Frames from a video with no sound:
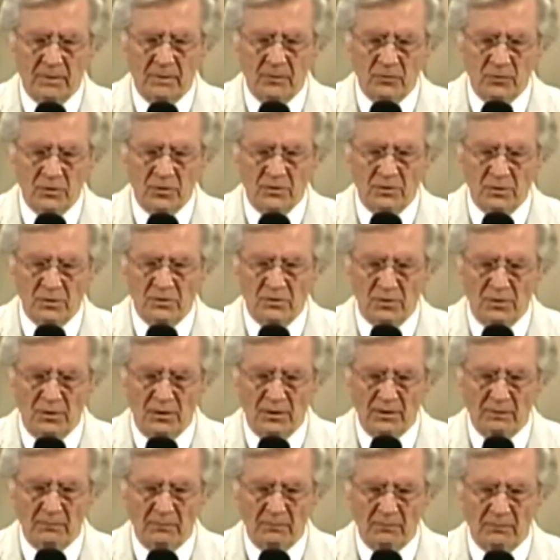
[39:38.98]
In Jesus'
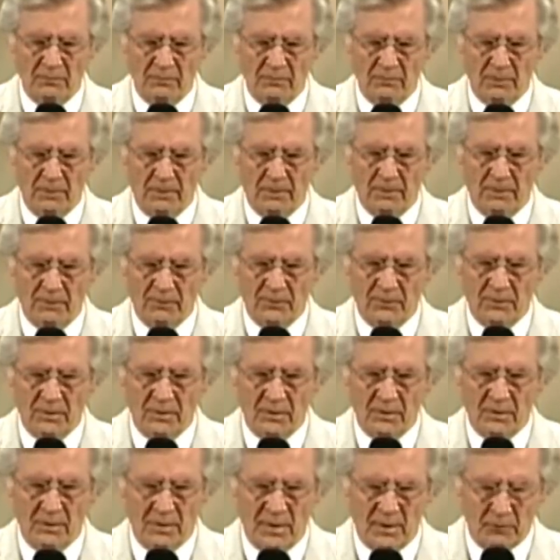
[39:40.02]
name,
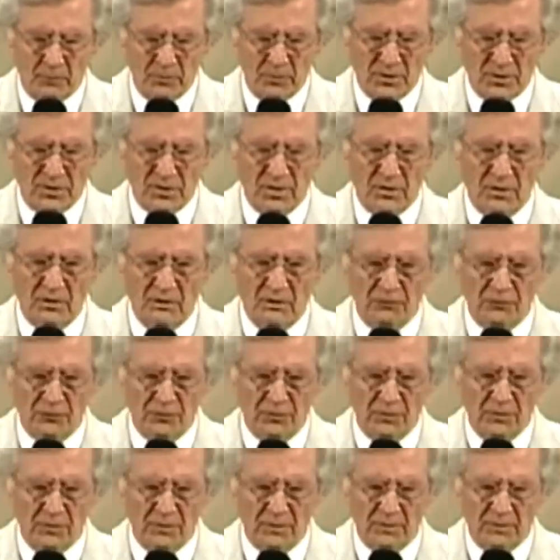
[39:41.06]
I receive
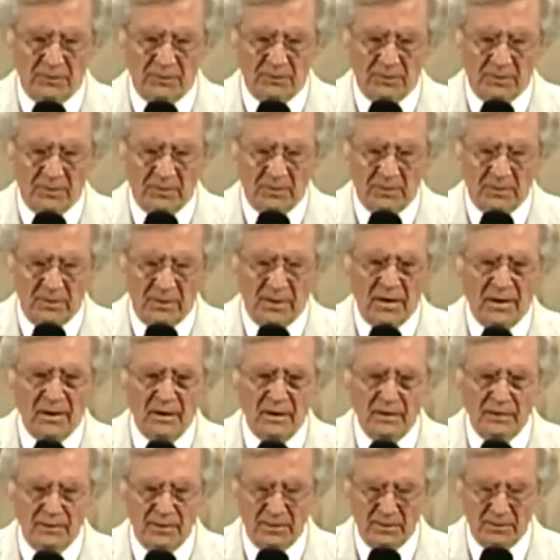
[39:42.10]

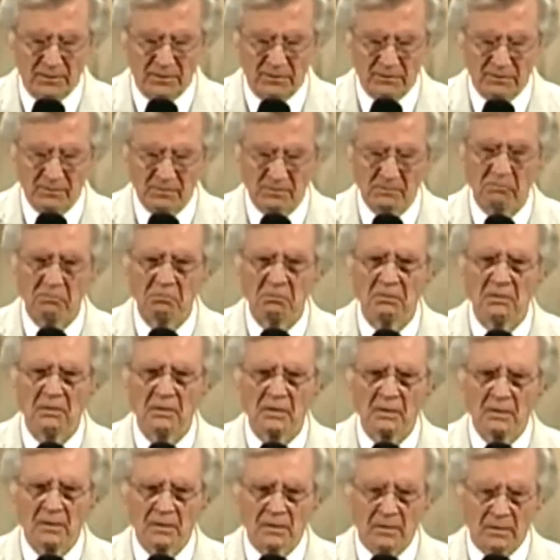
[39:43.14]
healing
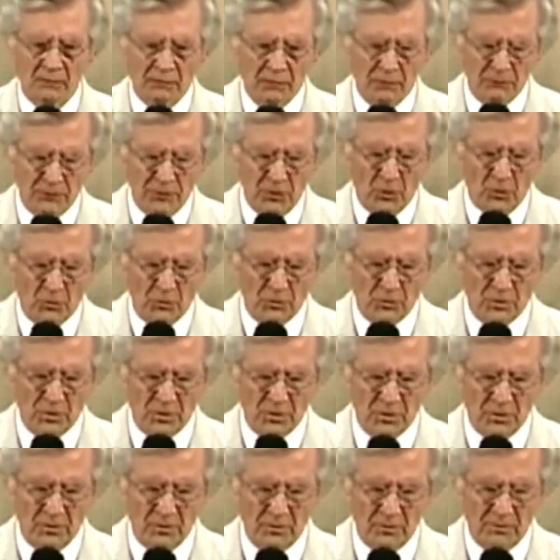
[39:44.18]
of every
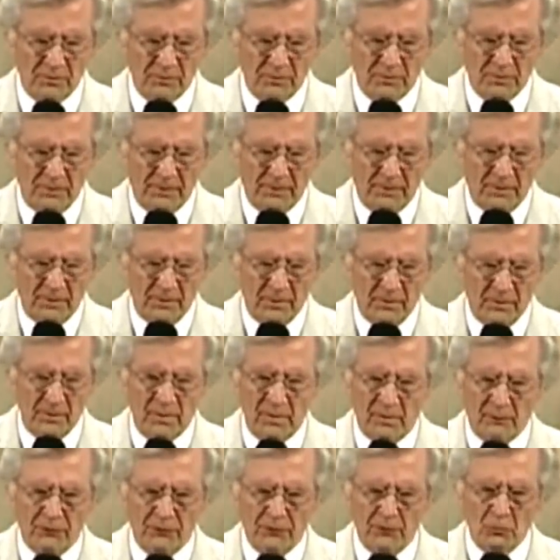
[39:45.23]
hurt
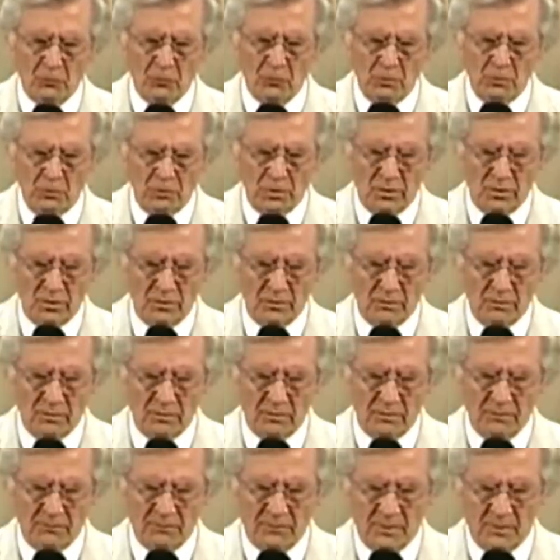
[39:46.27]
and every root
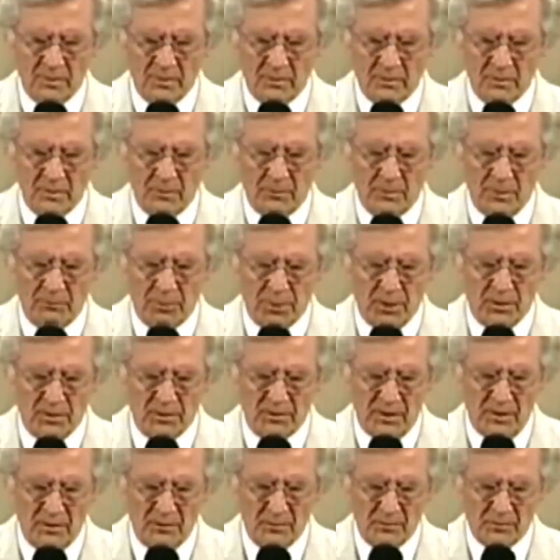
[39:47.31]
to be
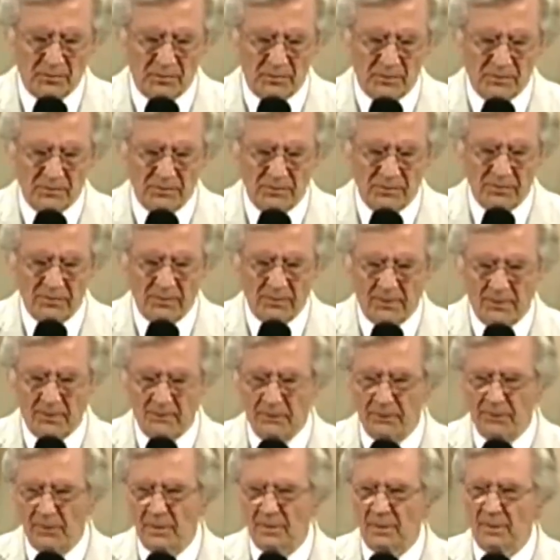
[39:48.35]
plucked out.
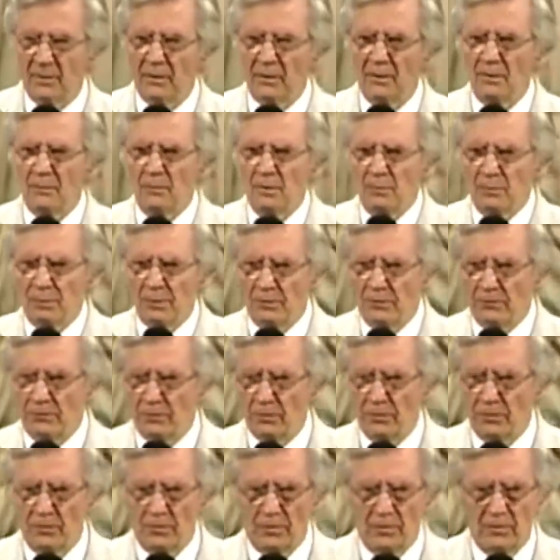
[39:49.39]
Now, let me pray
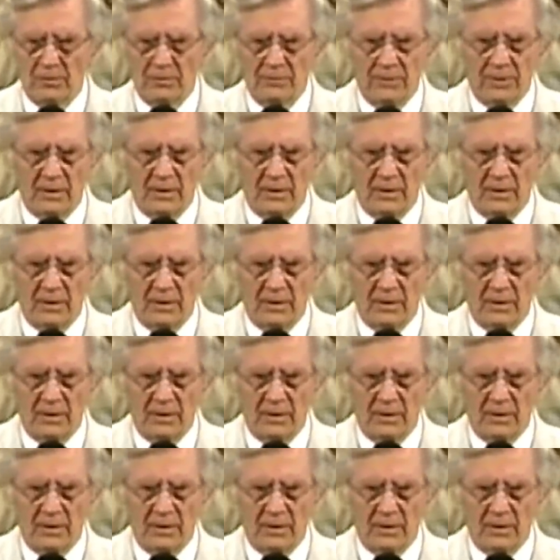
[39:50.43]
for you.